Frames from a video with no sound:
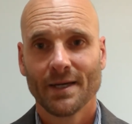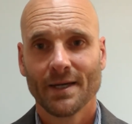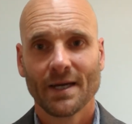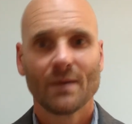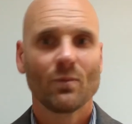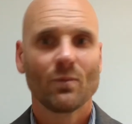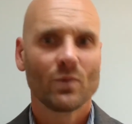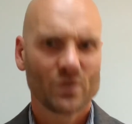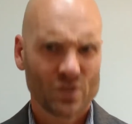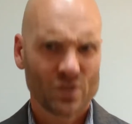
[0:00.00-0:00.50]

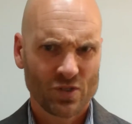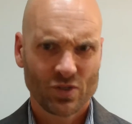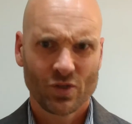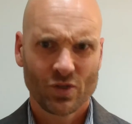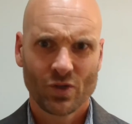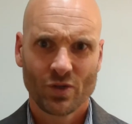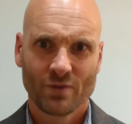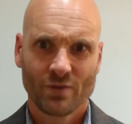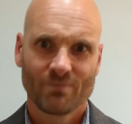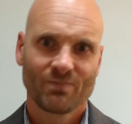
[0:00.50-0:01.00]
which in
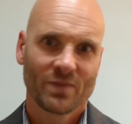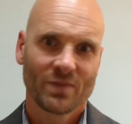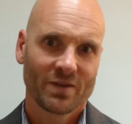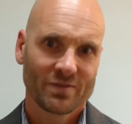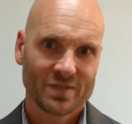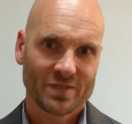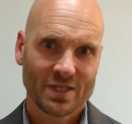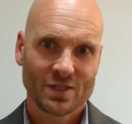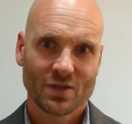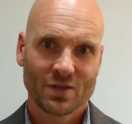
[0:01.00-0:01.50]
turn
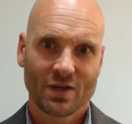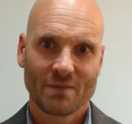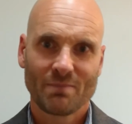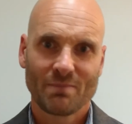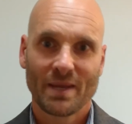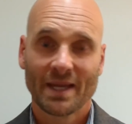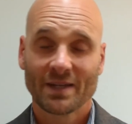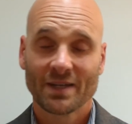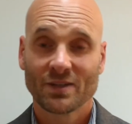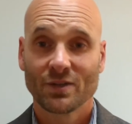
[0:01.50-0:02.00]
obviously tied back
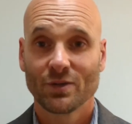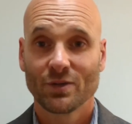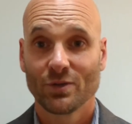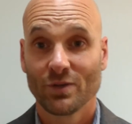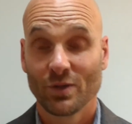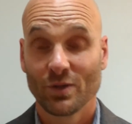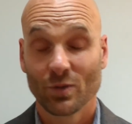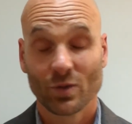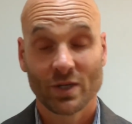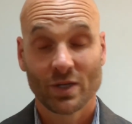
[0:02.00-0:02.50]
to the
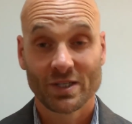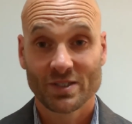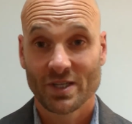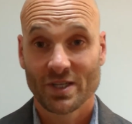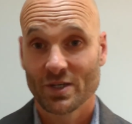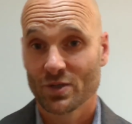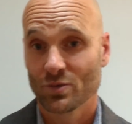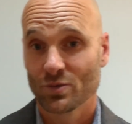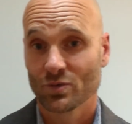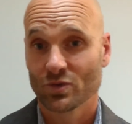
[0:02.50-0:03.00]

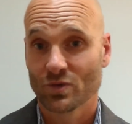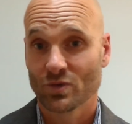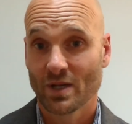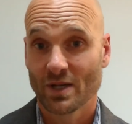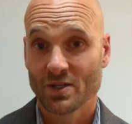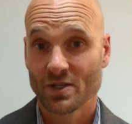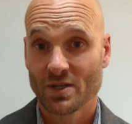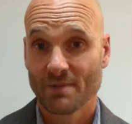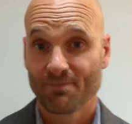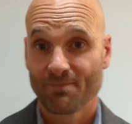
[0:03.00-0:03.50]
organisational
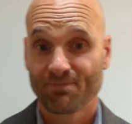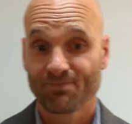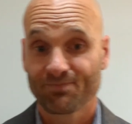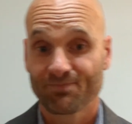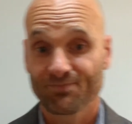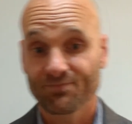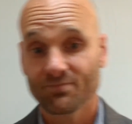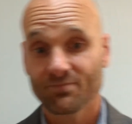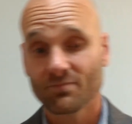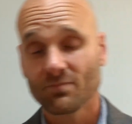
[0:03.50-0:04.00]
strategy.
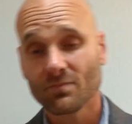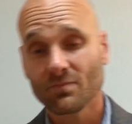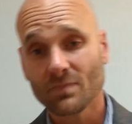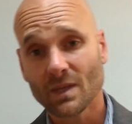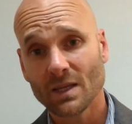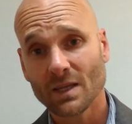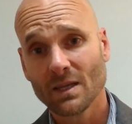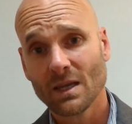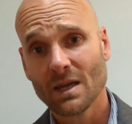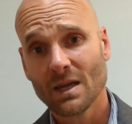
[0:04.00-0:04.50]

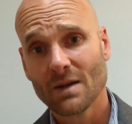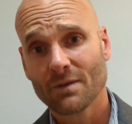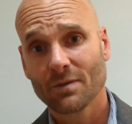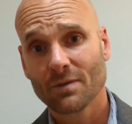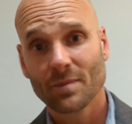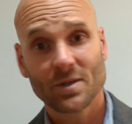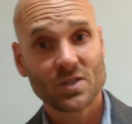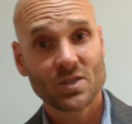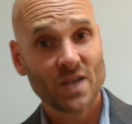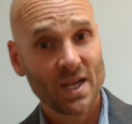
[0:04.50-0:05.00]
From a
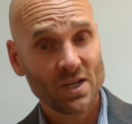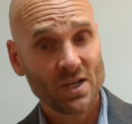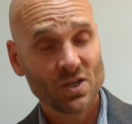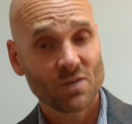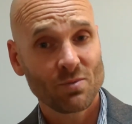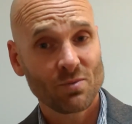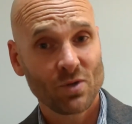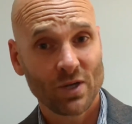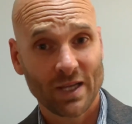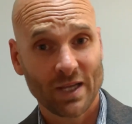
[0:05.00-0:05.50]
change
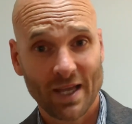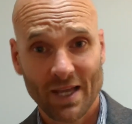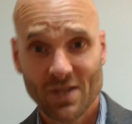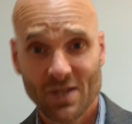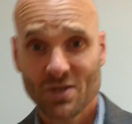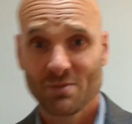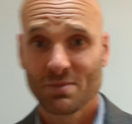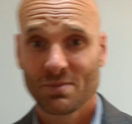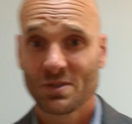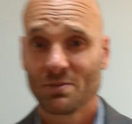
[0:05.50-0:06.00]
communication
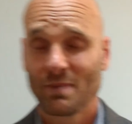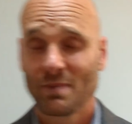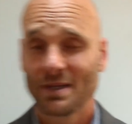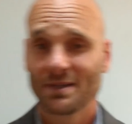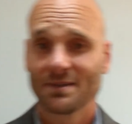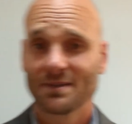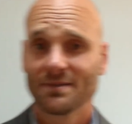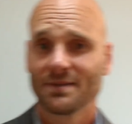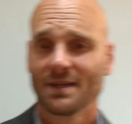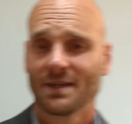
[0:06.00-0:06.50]

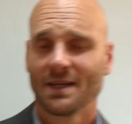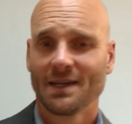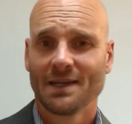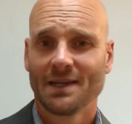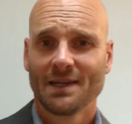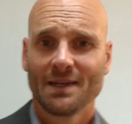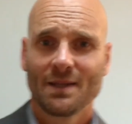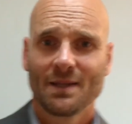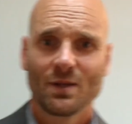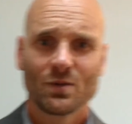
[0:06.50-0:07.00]
perspective,
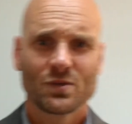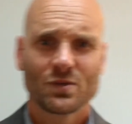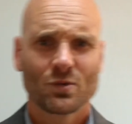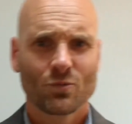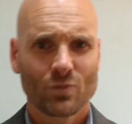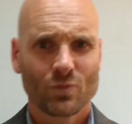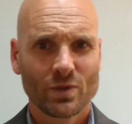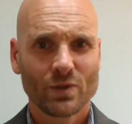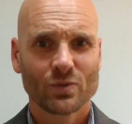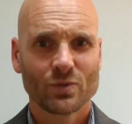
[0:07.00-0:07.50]
there was a
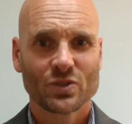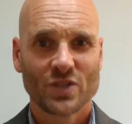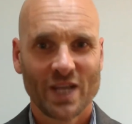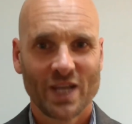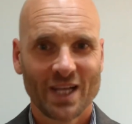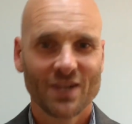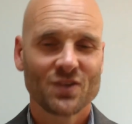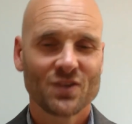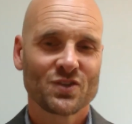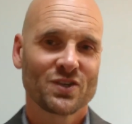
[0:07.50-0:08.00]
real
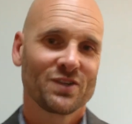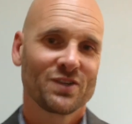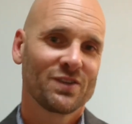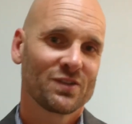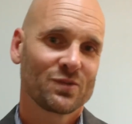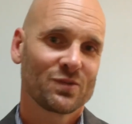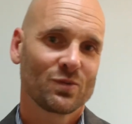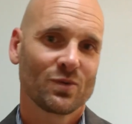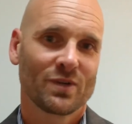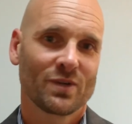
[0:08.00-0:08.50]
challenge in this
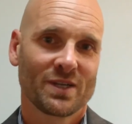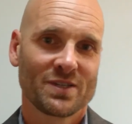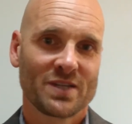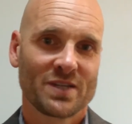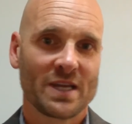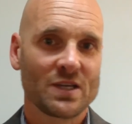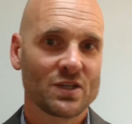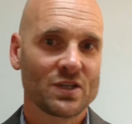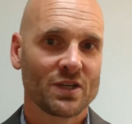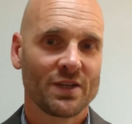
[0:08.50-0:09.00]

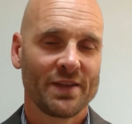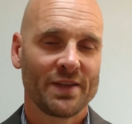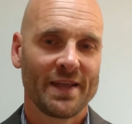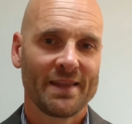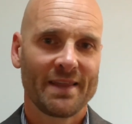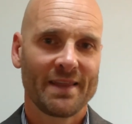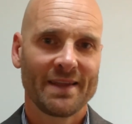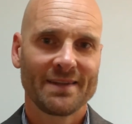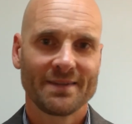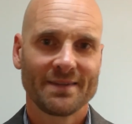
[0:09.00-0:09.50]
organisation in that
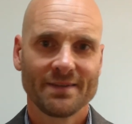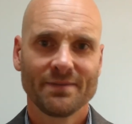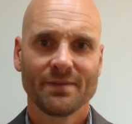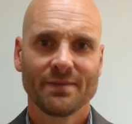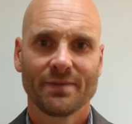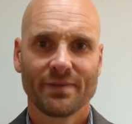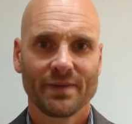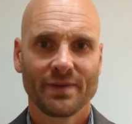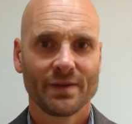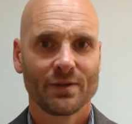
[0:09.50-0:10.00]
they didn't
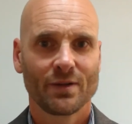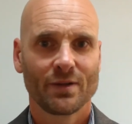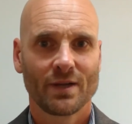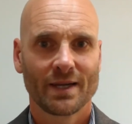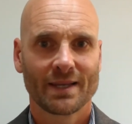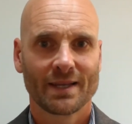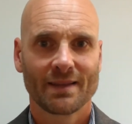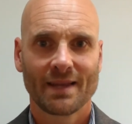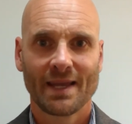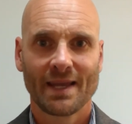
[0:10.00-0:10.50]
feel
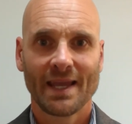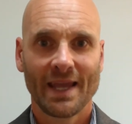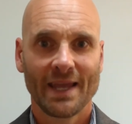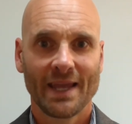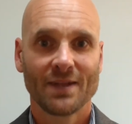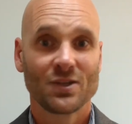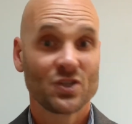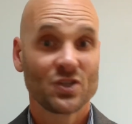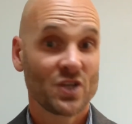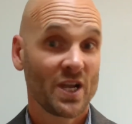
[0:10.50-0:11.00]
like they had
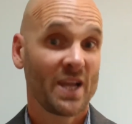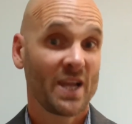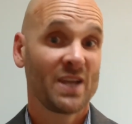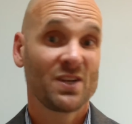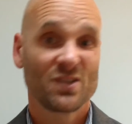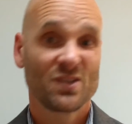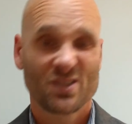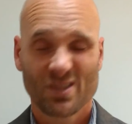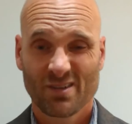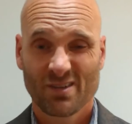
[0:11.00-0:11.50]

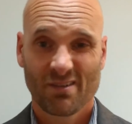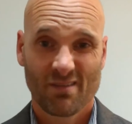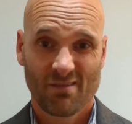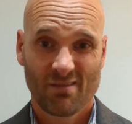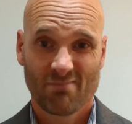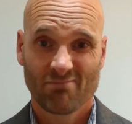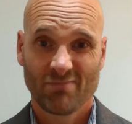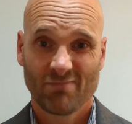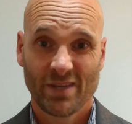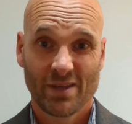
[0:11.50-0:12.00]
changed
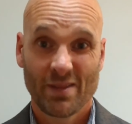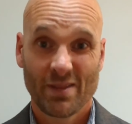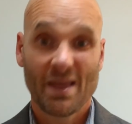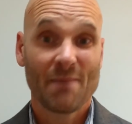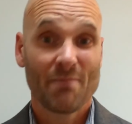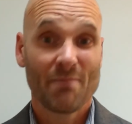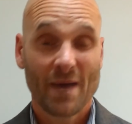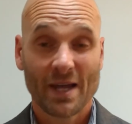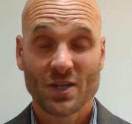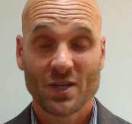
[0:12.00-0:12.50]
that
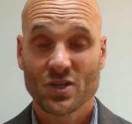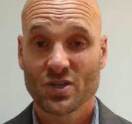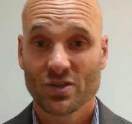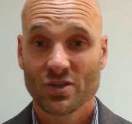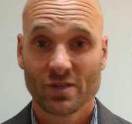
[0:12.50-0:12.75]
much